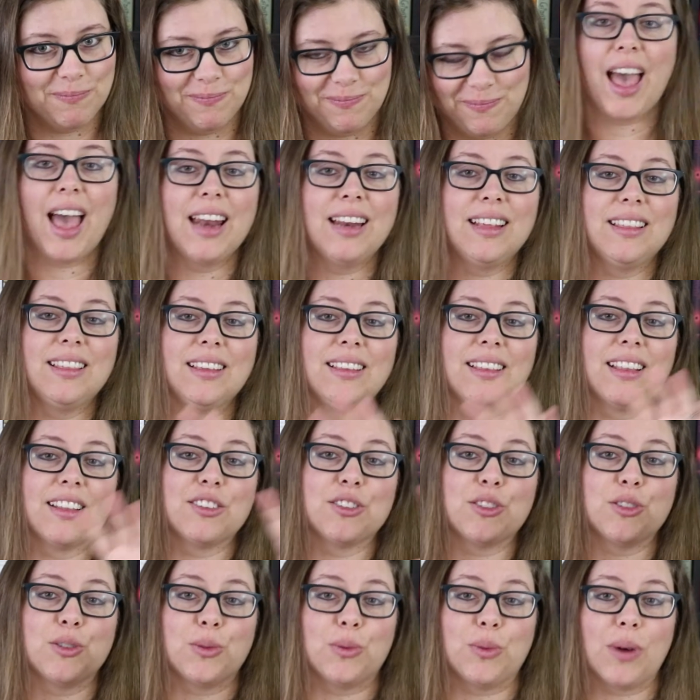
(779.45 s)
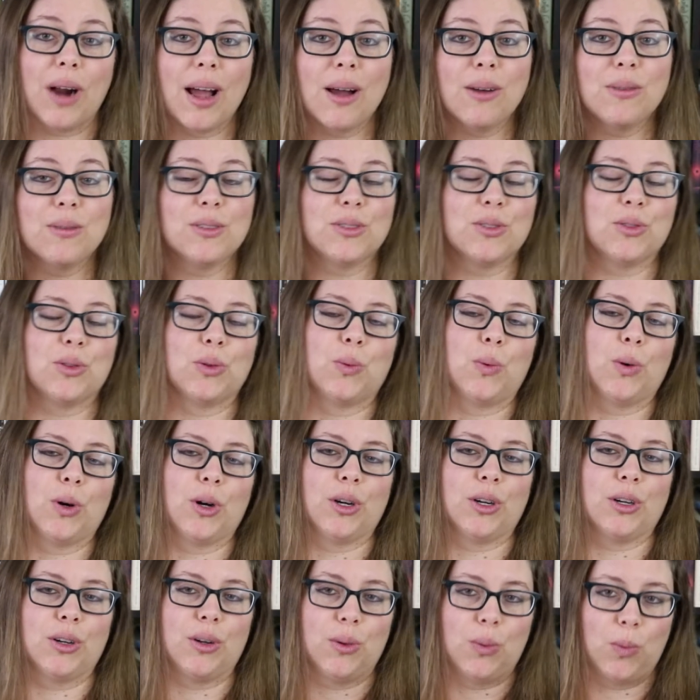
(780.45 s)
Anything that surrounds the
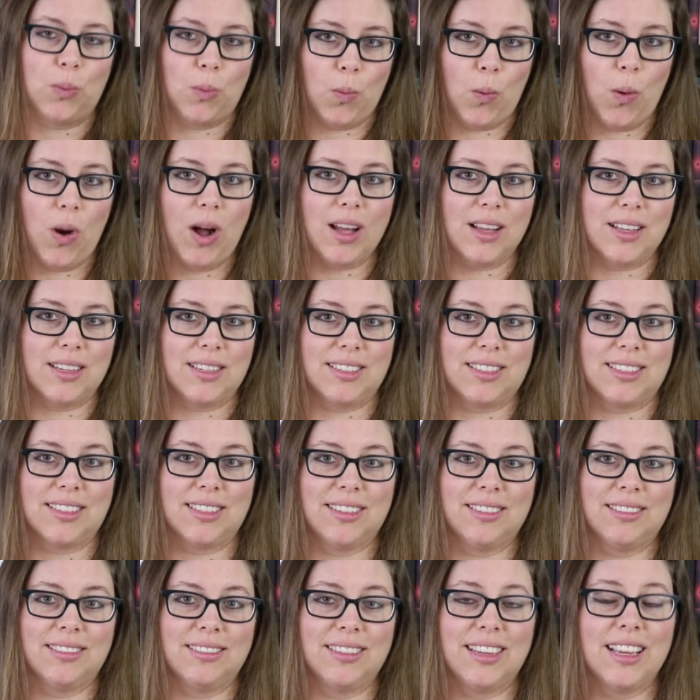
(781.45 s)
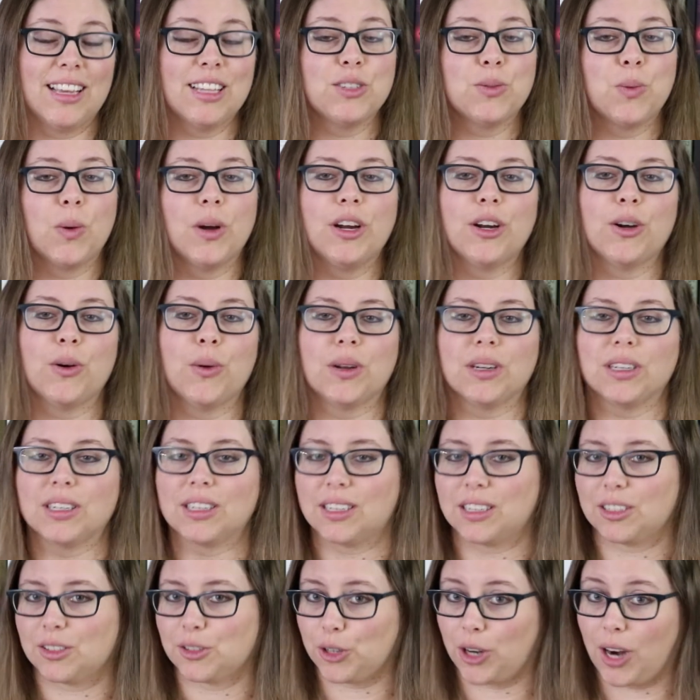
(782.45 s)
word was is what you're going to
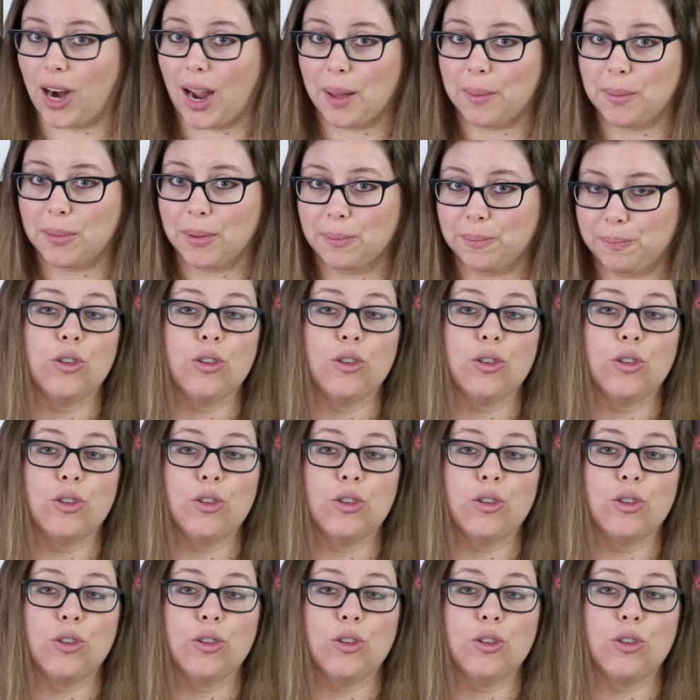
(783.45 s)
describe.